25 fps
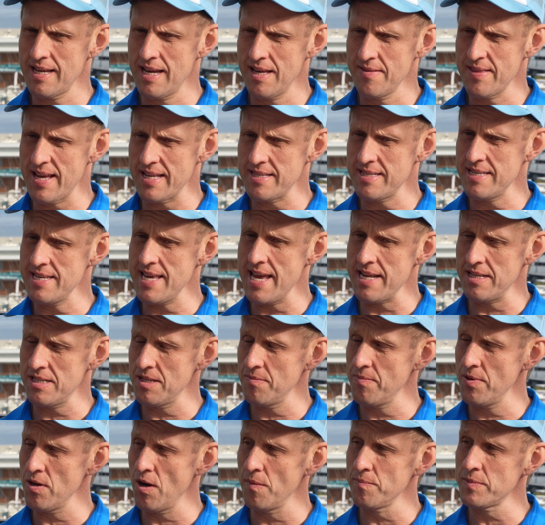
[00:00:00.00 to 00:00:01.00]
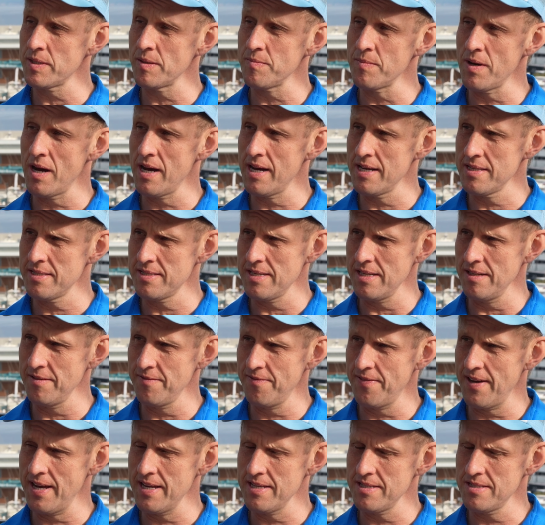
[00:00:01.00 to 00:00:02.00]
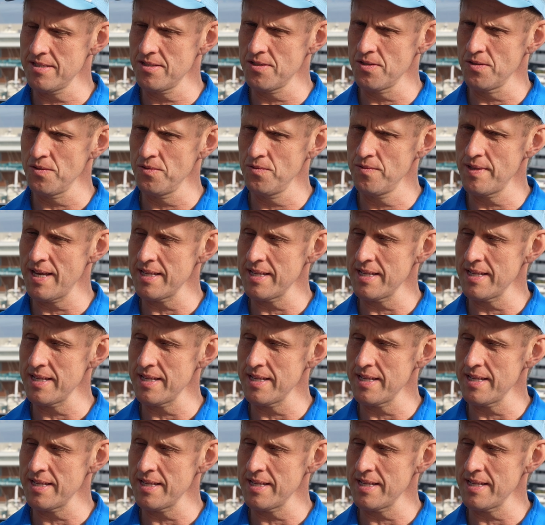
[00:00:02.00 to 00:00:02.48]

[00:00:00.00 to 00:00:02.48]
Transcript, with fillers: Uh, that's yet to be optimised in phase two.